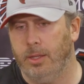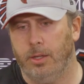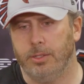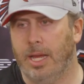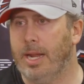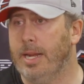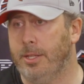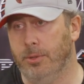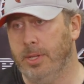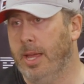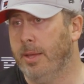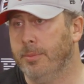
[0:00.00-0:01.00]
There's not 82
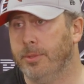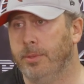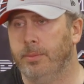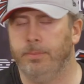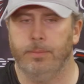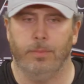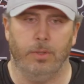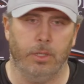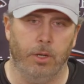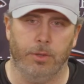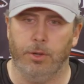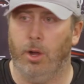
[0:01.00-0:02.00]
games.
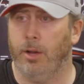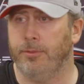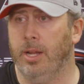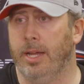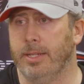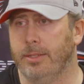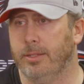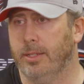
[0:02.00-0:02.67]
You know, you're off nights.